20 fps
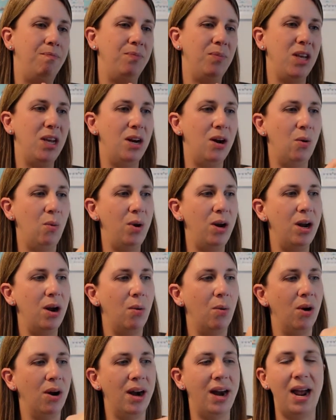you know, we know
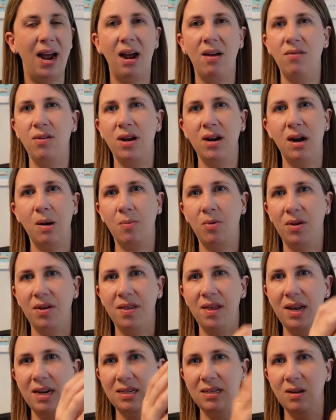we're gonna have a couple of
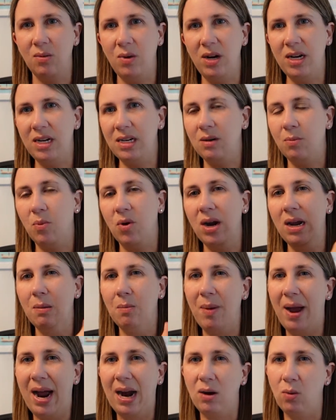things that we need to bring
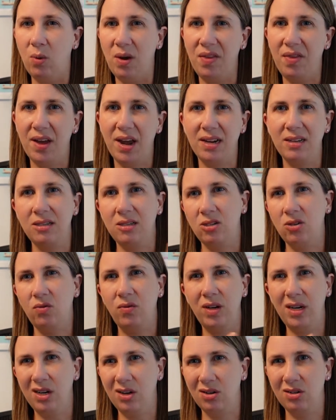back with us,
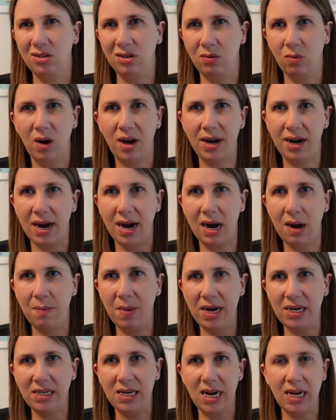souvenirs or whatnot, I
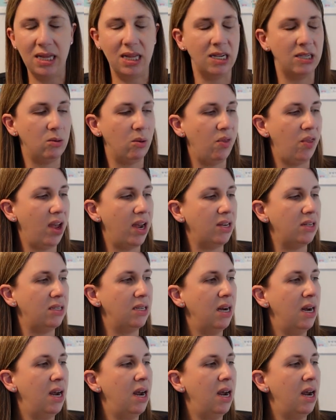might take this with us.